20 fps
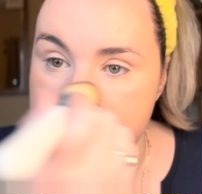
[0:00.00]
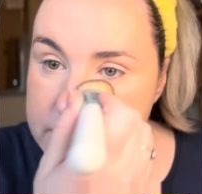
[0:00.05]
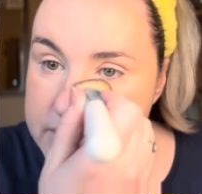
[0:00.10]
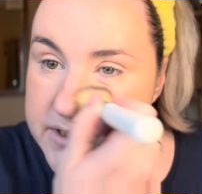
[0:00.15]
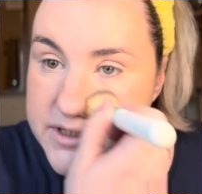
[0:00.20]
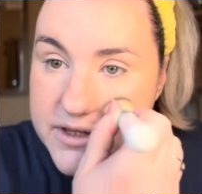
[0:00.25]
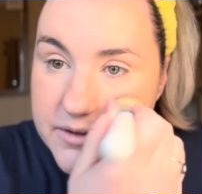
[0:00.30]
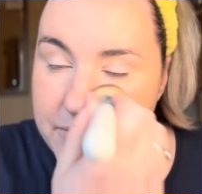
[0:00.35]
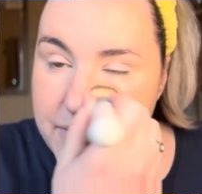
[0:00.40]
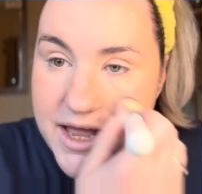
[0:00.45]

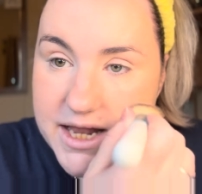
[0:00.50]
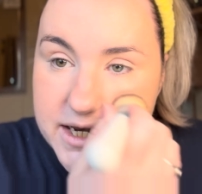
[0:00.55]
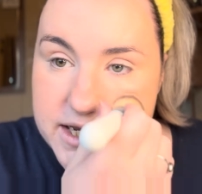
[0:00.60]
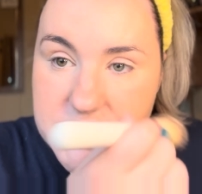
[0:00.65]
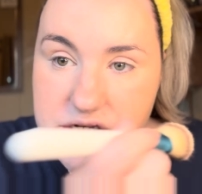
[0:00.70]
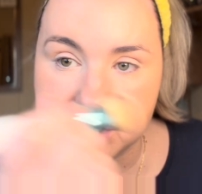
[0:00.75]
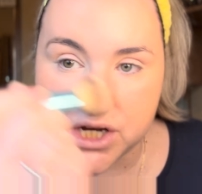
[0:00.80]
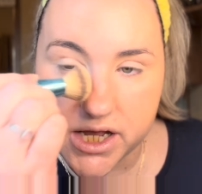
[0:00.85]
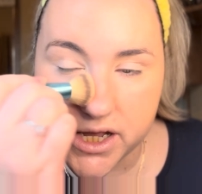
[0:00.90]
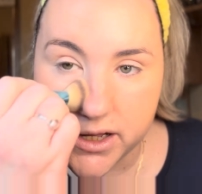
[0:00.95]
to the
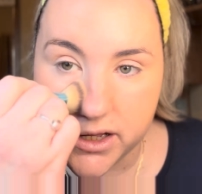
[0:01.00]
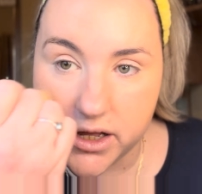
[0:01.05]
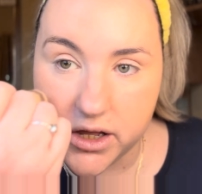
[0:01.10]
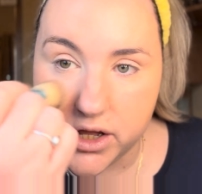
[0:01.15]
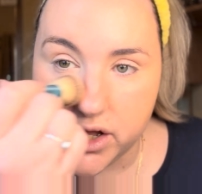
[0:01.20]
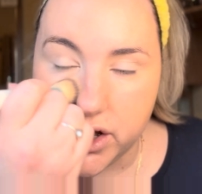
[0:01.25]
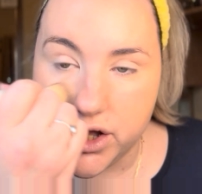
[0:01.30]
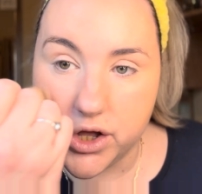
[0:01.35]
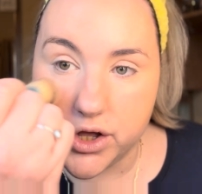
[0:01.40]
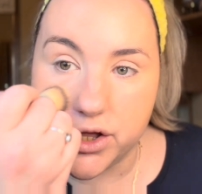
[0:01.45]
manager
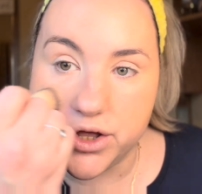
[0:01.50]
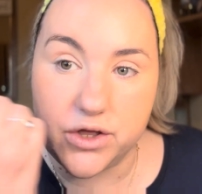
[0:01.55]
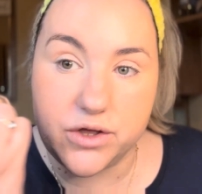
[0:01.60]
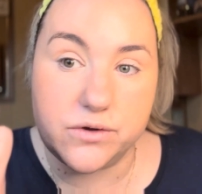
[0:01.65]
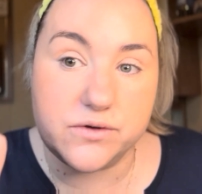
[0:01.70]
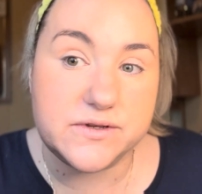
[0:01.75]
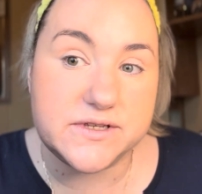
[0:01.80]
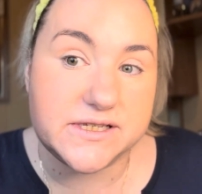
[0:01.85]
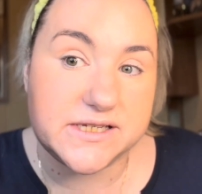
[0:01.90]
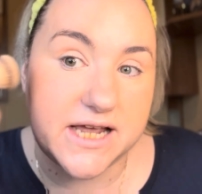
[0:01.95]

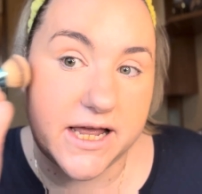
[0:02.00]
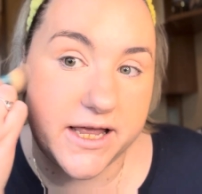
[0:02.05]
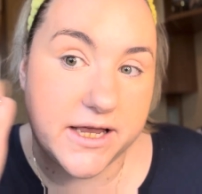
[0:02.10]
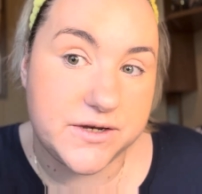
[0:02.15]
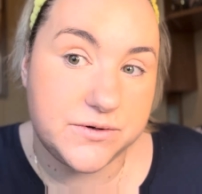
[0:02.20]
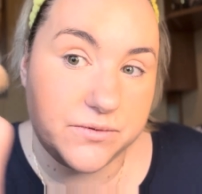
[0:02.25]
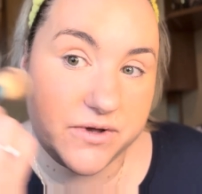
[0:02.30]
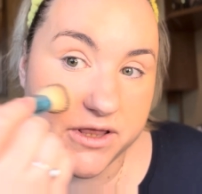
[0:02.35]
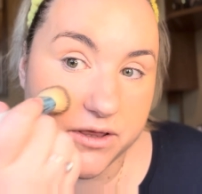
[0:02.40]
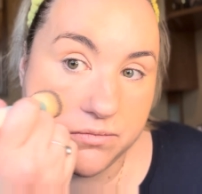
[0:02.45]
who
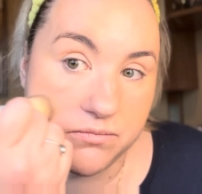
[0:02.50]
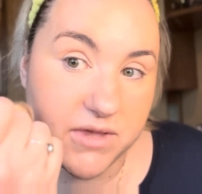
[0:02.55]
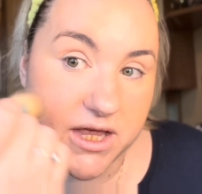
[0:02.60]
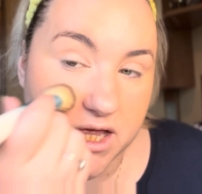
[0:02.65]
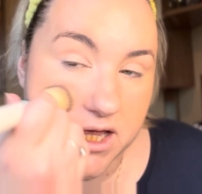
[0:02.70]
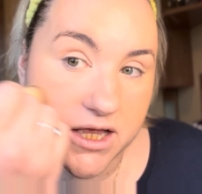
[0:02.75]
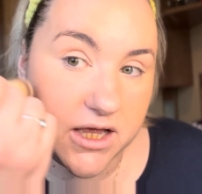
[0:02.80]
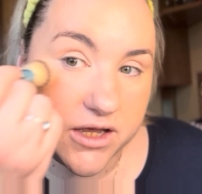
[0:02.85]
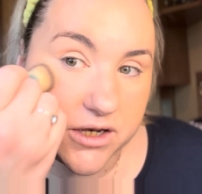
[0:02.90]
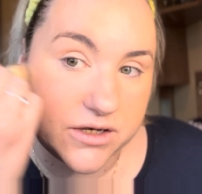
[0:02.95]
stayed with
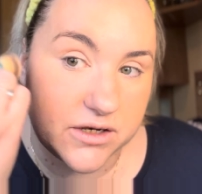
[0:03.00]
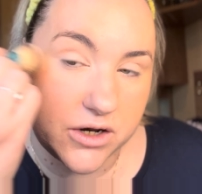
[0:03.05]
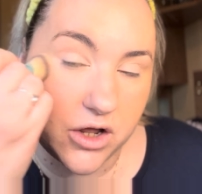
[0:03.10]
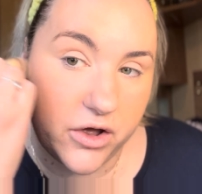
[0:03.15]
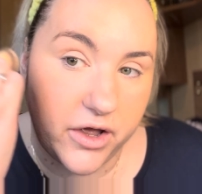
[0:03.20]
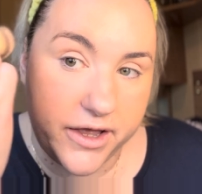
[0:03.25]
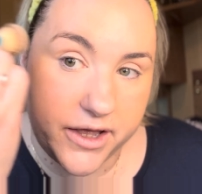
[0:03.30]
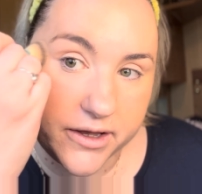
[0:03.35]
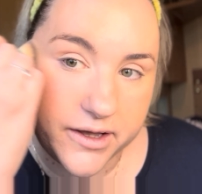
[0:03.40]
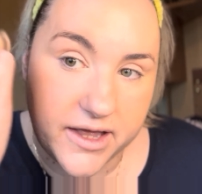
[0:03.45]
me and
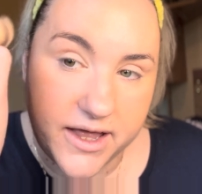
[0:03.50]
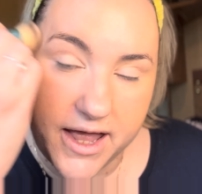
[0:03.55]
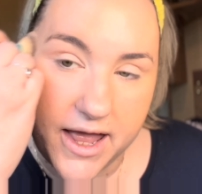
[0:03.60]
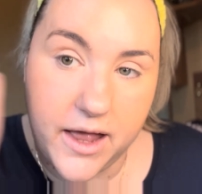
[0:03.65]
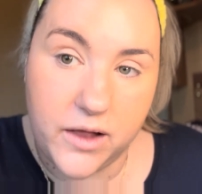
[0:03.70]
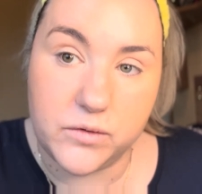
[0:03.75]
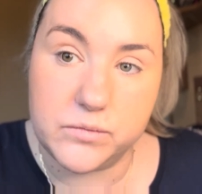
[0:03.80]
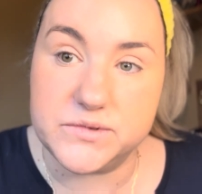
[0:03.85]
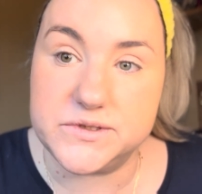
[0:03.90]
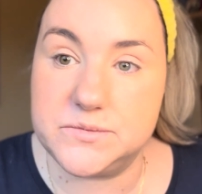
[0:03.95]
like
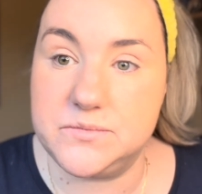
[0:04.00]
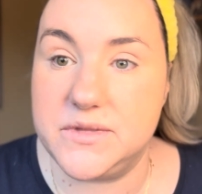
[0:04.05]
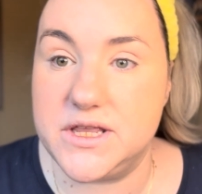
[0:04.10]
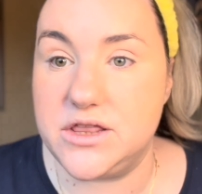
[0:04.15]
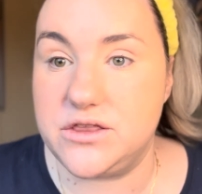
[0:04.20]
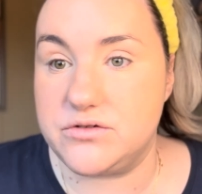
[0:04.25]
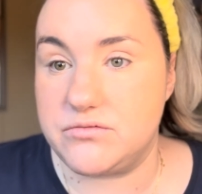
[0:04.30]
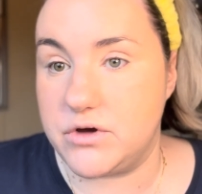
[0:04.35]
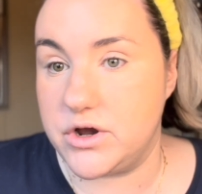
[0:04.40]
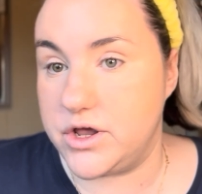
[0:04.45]
helped me
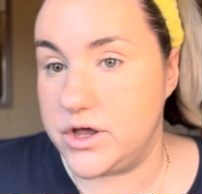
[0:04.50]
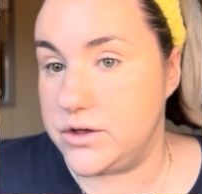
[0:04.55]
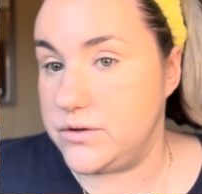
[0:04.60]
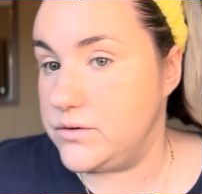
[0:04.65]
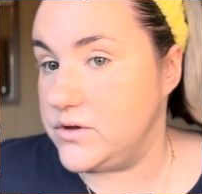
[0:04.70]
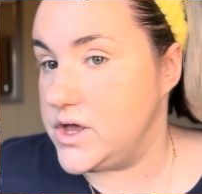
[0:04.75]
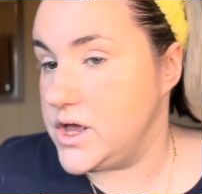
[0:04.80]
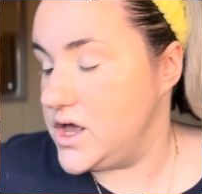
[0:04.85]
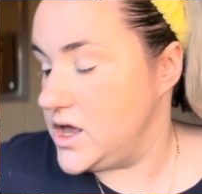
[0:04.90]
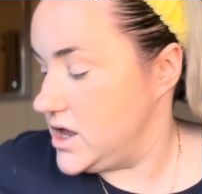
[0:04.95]
through,
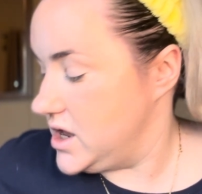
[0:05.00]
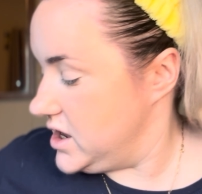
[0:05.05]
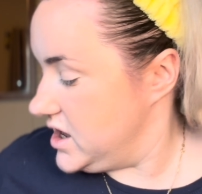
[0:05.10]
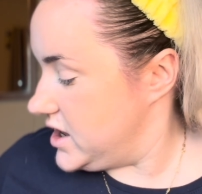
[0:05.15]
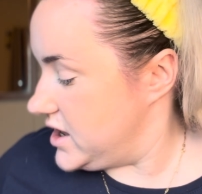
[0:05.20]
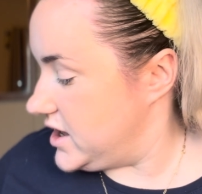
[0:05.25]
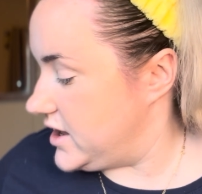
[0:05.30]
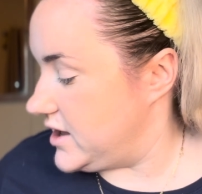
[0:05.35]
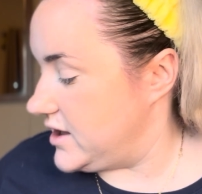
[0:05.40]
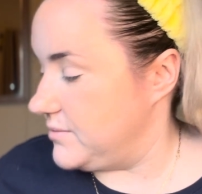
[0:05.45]

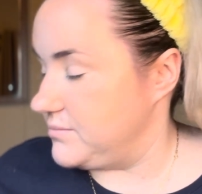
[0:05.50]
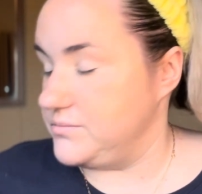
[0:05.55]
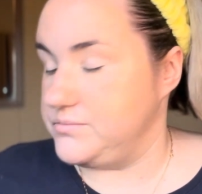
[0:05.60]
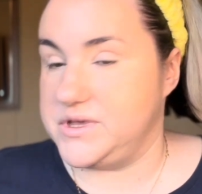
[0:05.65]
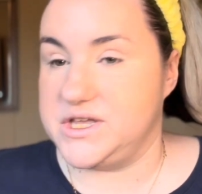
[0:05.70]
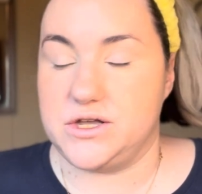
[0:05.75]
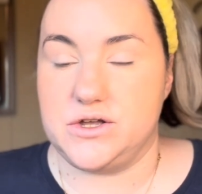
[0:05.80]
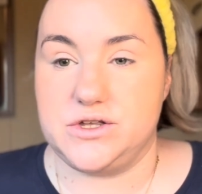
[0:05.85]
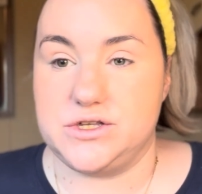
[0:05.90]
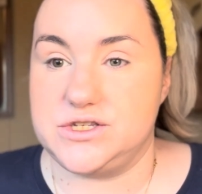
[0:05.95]

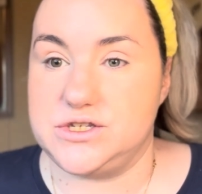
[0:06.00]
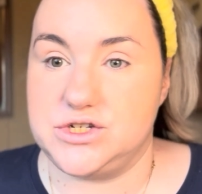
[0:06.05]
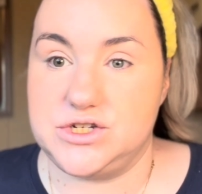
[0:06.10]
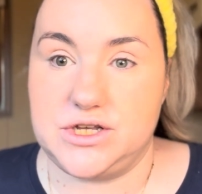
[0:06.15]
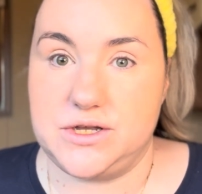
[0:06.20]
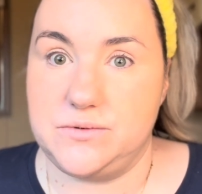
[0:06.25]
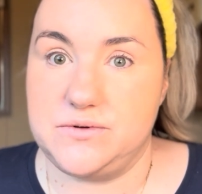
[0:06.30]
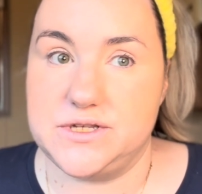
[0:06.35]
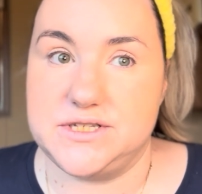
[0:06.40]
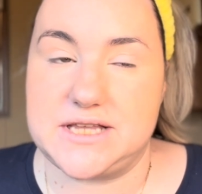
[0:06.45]
because
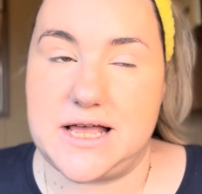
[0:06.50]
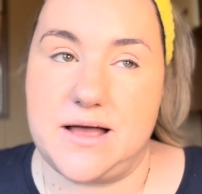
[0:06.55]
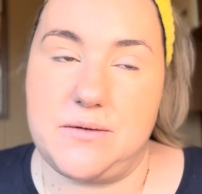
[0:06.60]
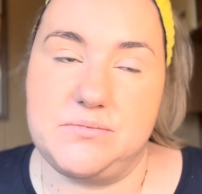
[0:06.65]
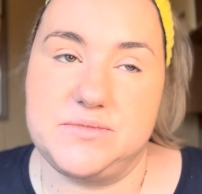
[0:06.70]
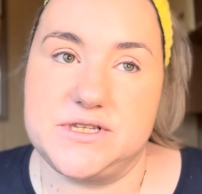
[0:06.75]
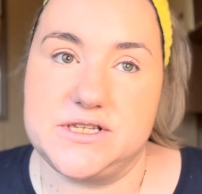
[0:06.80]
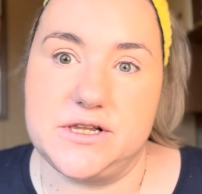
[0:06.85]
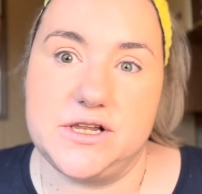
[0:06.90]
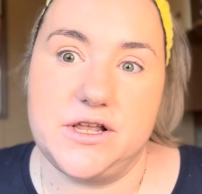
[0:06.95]
she was
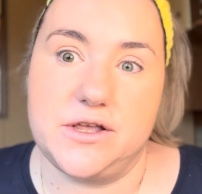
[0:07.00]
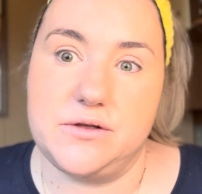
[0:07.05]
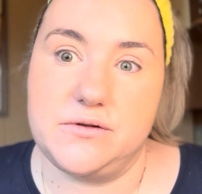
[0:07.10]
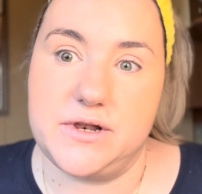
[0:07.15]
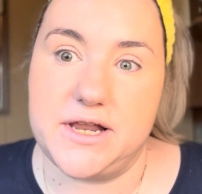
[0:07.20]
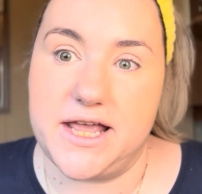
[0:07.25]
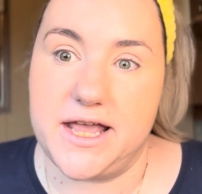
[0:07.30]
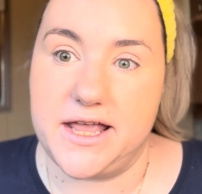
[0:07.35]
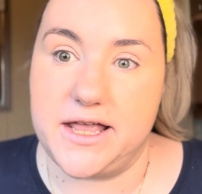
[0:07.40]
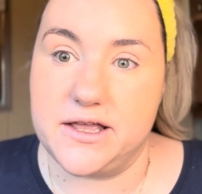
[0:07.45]

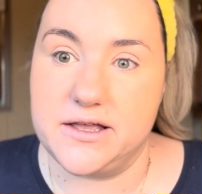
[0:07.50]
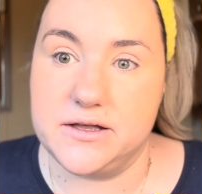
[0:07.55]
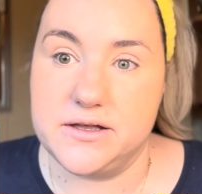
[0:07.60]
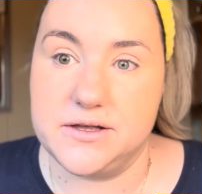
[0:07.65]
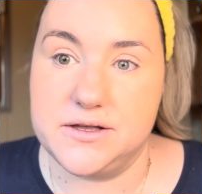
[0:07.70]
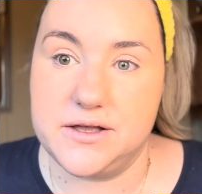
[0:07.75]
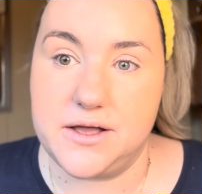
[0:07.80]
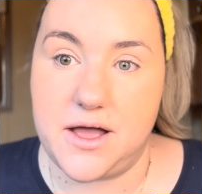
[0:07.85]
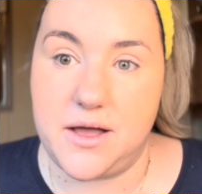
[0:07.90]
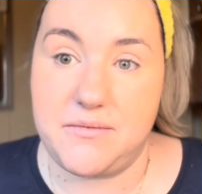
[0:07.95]
absolutely
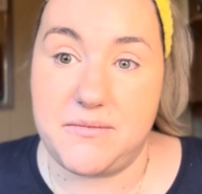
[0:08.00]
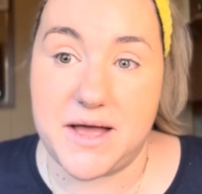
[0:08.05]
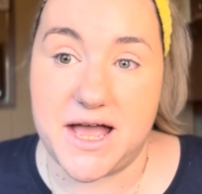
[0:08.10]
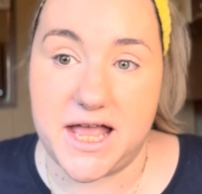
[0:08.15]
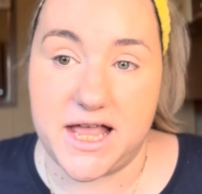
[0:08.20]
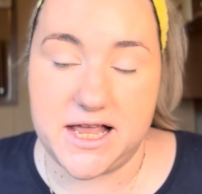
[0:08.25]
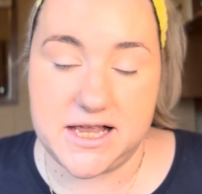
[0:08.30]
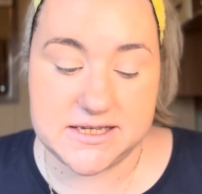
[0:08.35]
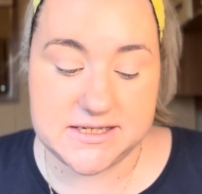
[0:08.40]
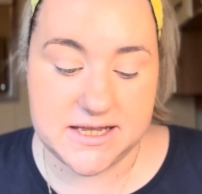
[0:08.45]

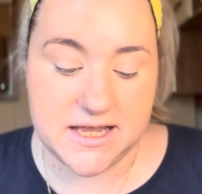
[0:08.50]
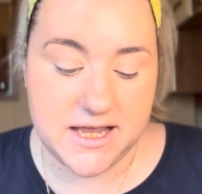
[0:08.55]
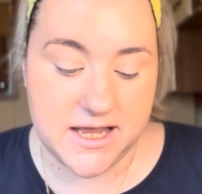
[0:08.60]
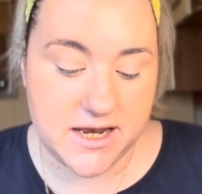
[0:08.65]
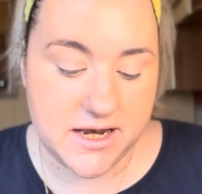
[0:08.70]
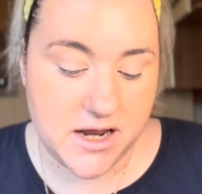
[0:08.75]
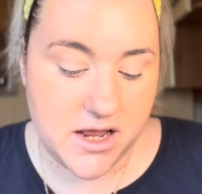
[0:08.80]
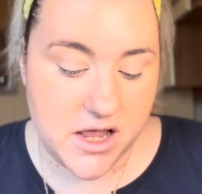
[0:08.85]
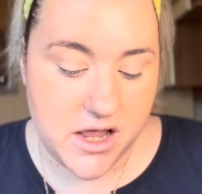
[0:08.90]
amazing.